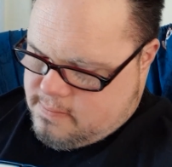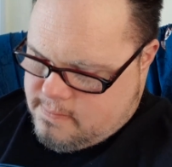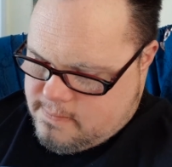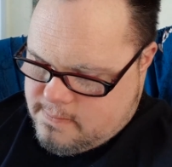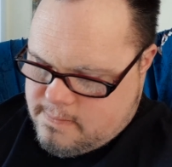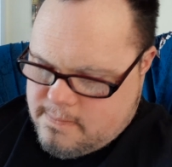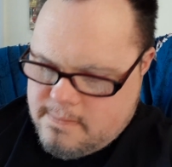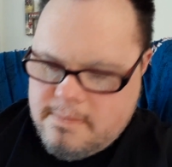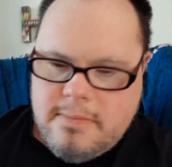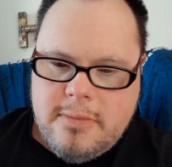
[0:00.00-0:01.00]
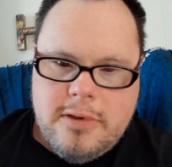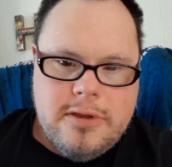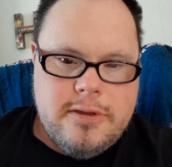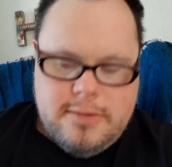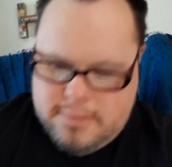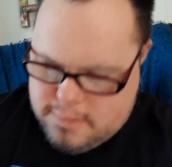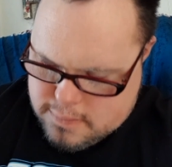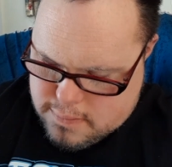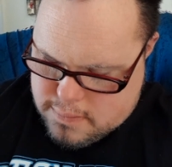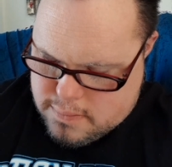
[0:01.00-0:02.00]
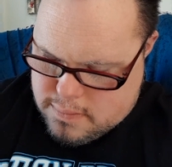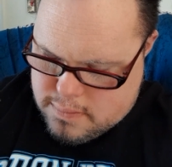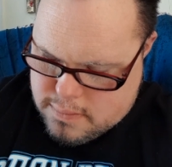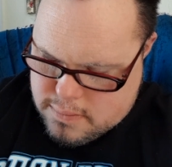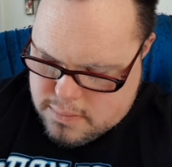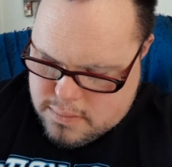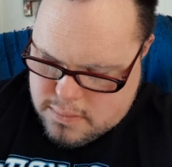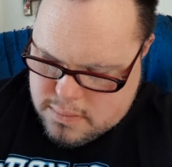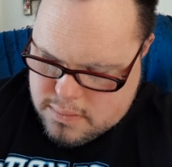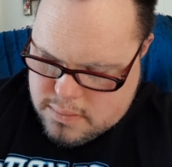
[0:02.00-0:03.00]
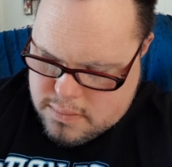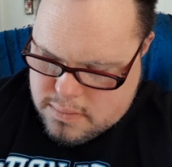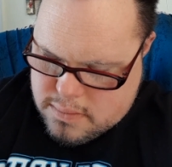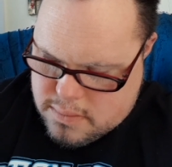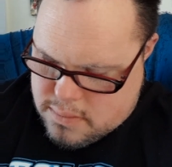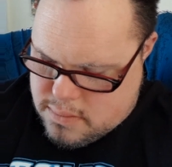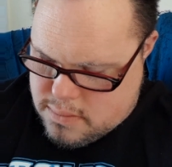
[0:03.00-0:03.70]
(silence)